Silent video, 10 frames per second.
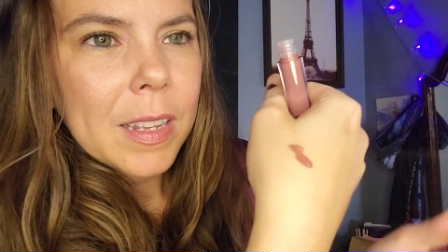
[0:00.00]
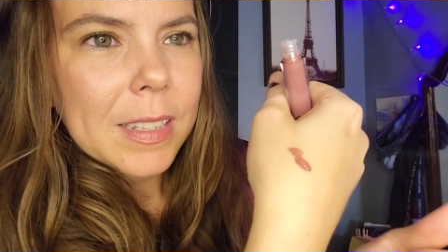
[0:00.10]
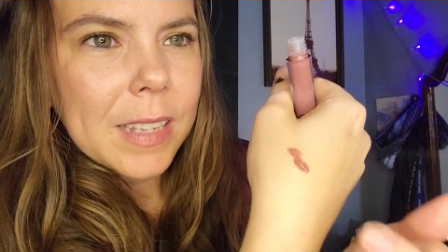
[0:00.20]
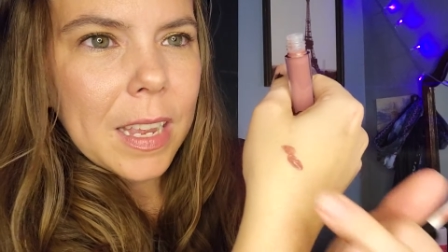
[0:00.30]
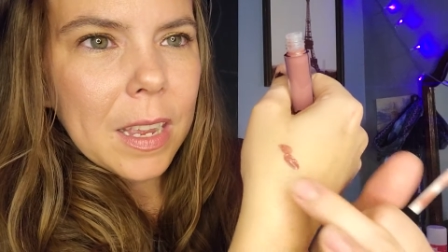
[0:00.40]

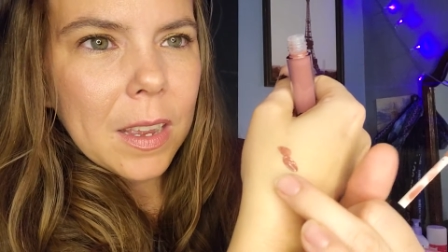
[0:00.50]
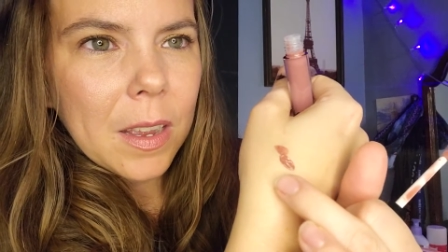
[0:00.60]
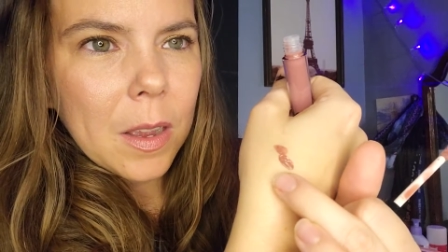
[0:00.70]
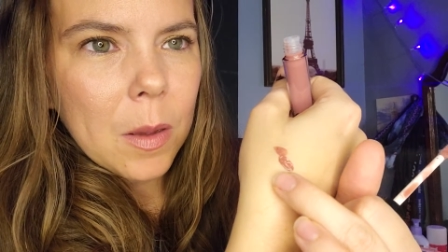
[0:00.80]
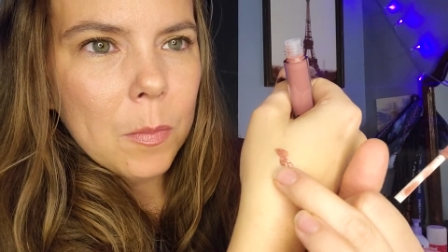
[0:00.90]
It's like
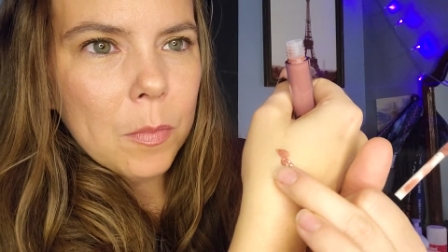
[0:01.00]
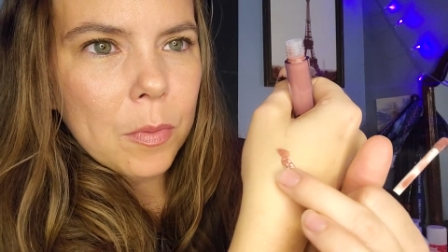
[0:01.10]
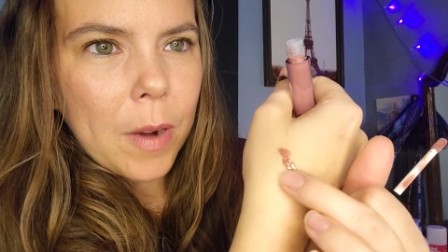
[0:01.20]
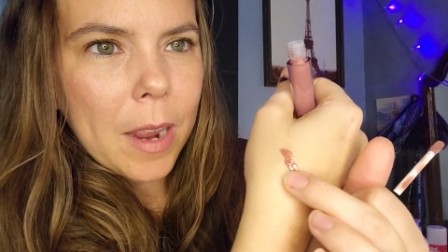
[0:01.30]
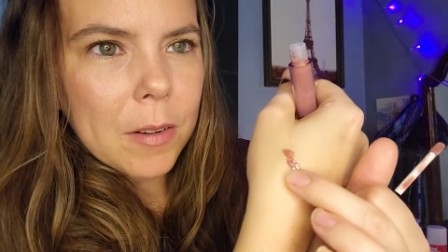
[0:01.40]
a
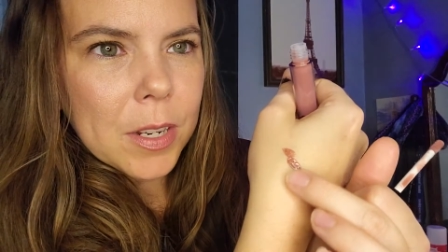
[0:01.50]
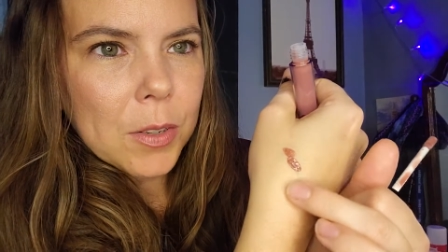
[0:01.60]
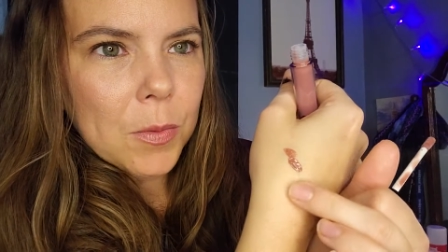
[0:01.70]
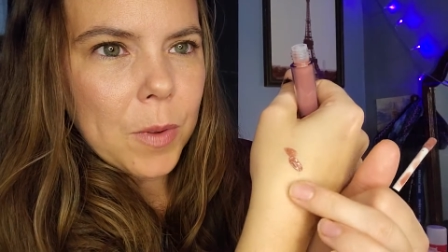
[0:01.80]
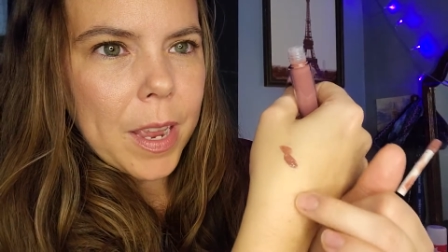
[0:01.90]

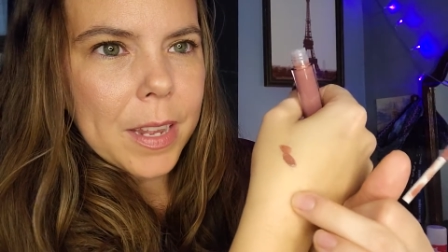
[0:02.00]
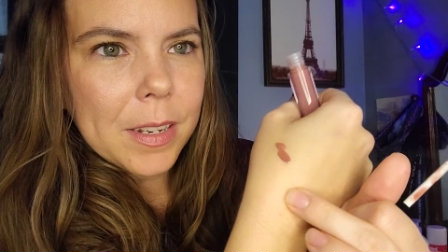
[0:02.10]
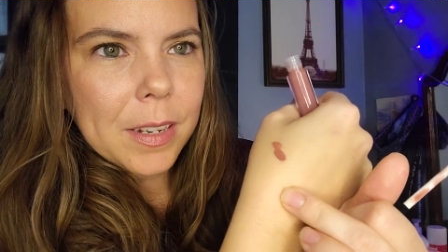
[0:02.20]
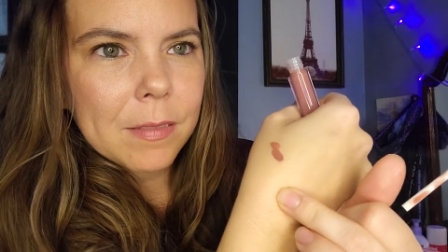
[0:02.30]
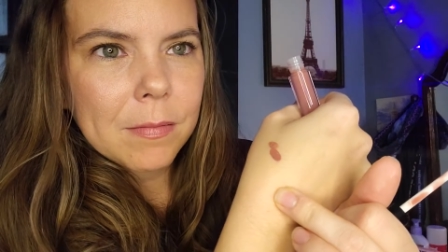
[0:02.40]
brownish red
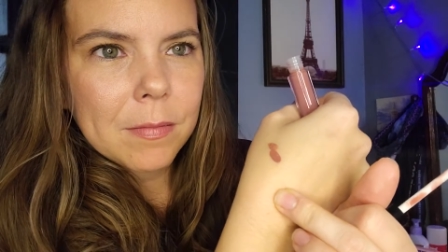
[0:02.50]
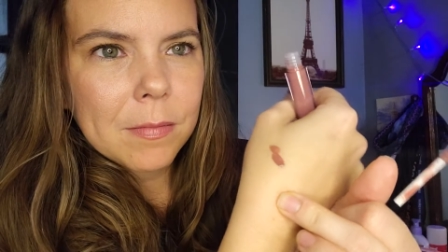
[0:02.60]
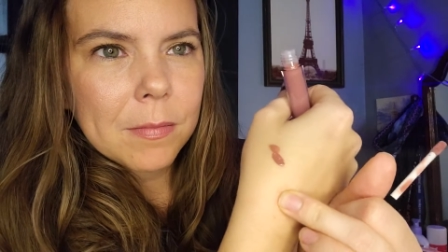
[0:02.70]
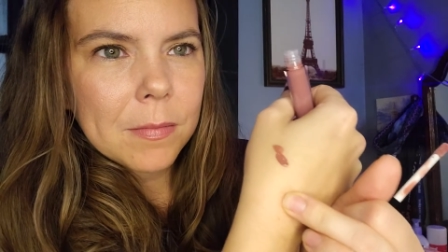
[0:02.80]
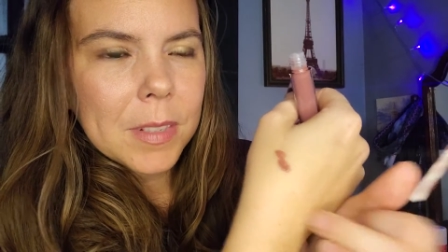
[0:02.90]

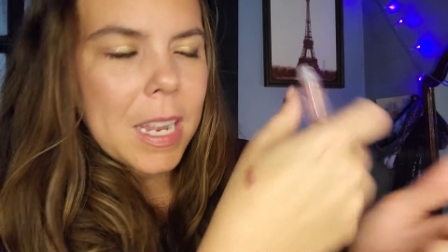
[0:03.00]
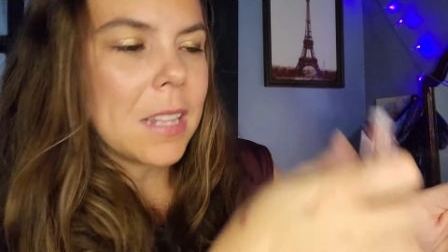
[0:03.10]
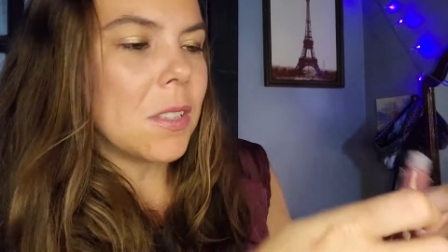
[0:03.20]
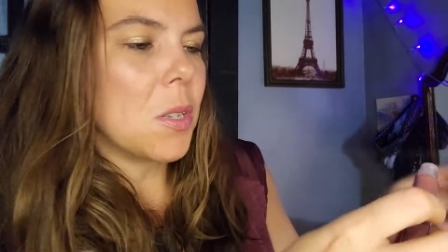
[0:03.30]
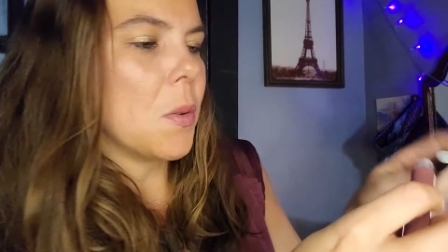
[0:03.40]

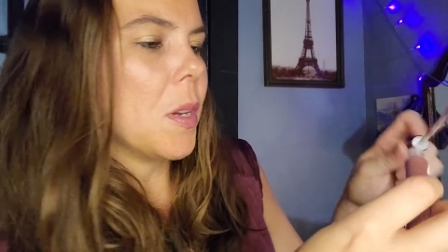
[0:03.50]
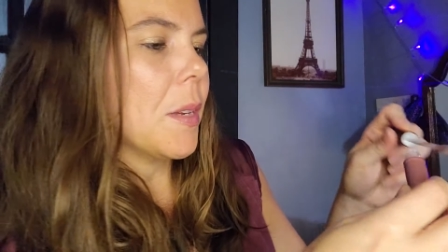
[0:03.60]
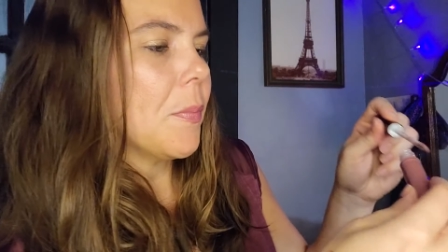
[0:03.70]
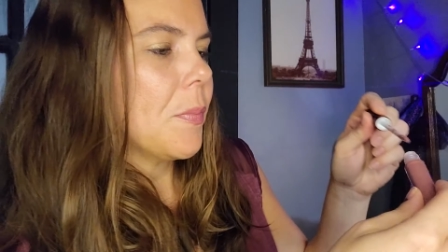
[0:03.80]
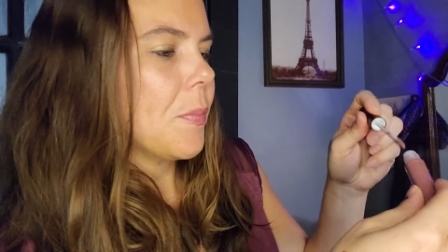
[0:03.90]
tint to
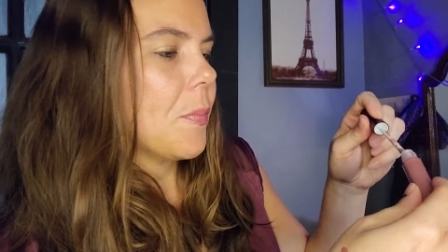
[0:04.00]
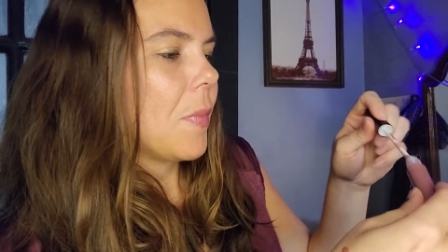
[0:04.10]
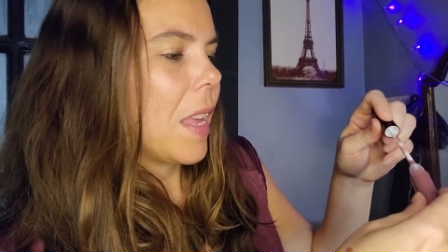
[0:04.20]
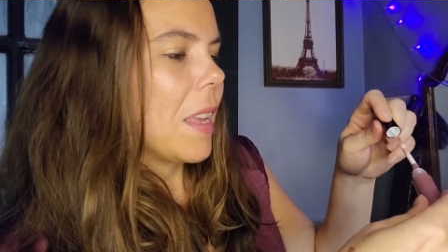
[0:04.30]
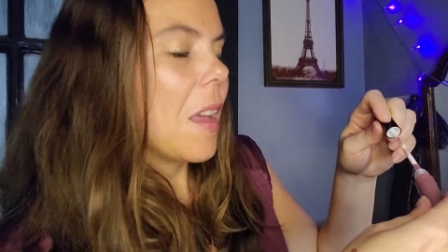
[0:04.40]
it.
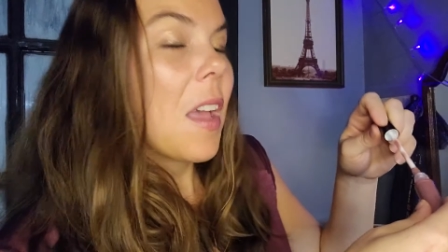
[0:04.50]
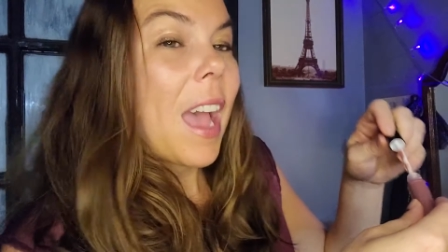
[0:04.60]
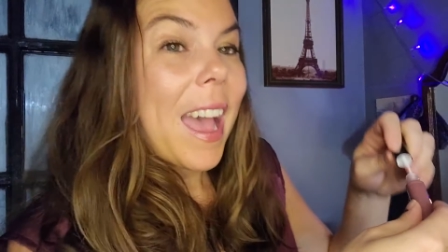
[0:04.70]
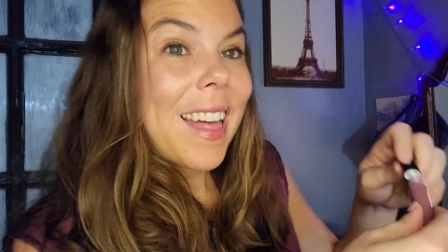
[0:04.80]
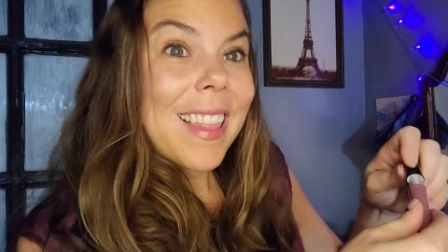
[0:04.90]

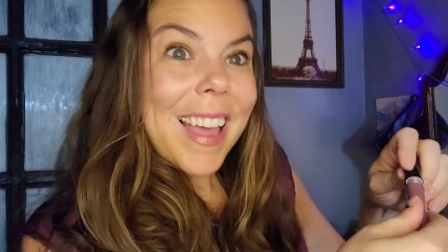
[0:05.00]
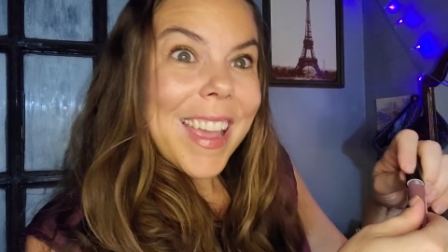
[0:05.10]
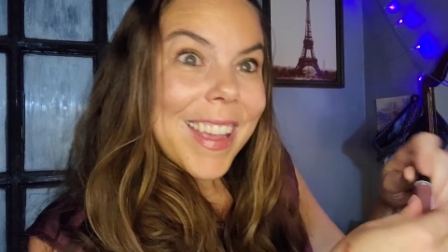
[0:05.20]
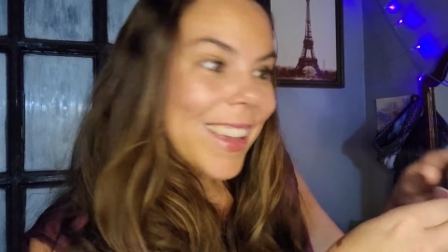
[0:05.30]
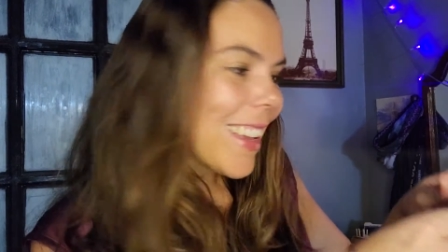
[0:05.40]
I
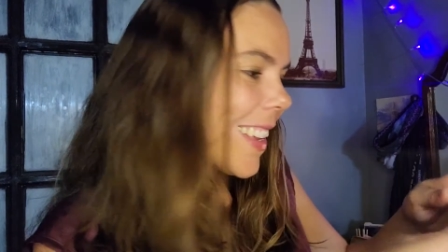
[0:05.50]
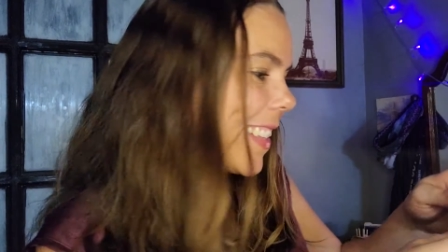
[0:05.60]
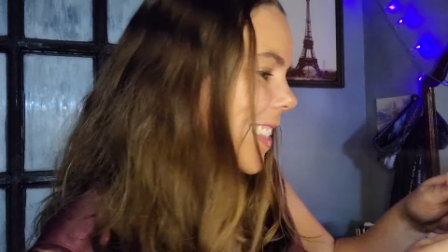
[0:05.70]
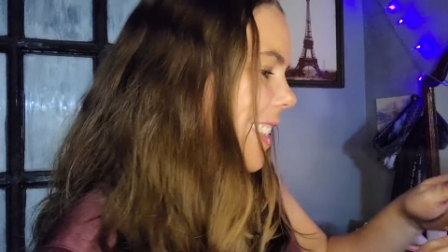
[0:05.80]
like it.